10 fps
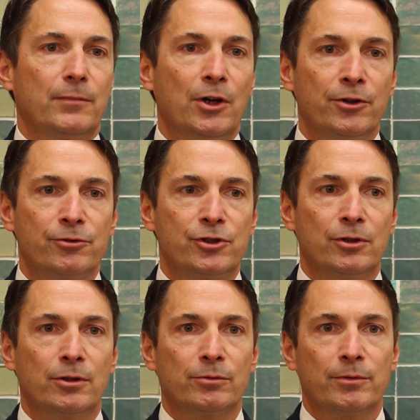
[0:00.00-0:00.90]
other
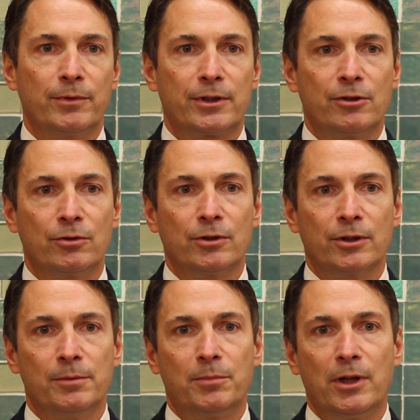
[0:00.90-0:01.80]
children with
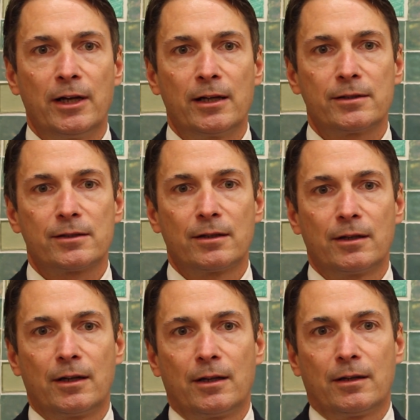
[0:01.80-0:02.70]
cochlear implants,
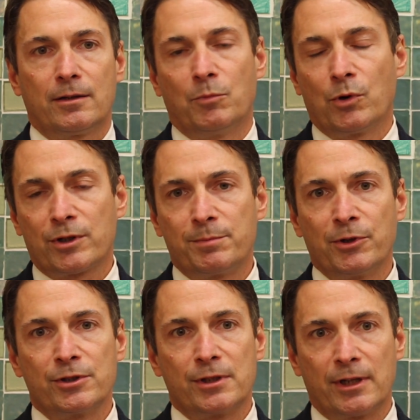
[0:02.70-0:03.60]
the more
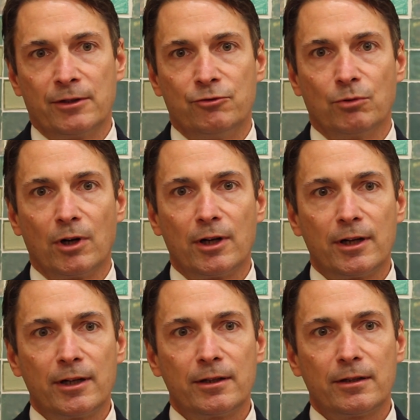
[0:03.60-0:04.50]
experience they could draw
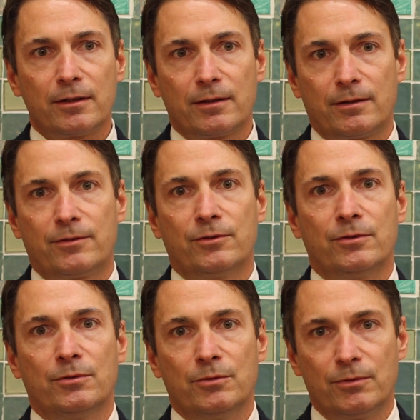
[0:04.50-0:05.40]
on
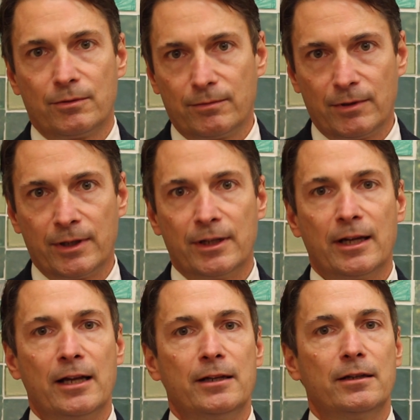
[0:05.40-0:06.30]
to,
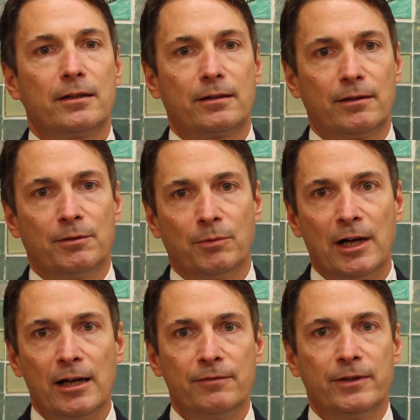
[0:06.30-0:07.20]
again,
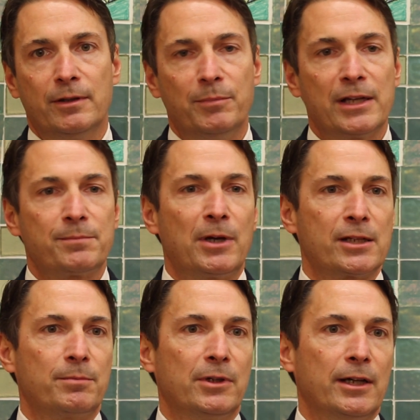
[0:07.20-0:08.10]
arrive at the best
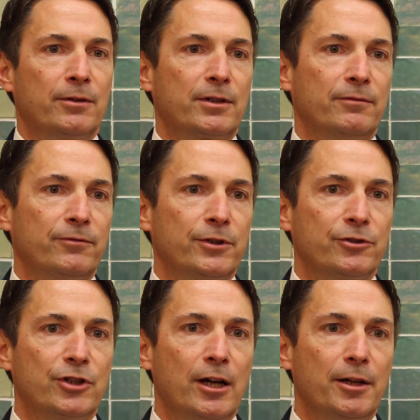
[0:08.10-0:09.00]
possible outcome for your
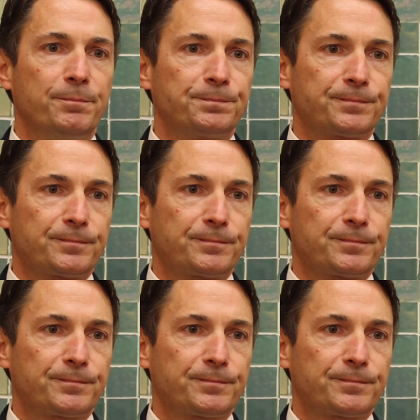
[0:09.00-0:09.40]
child.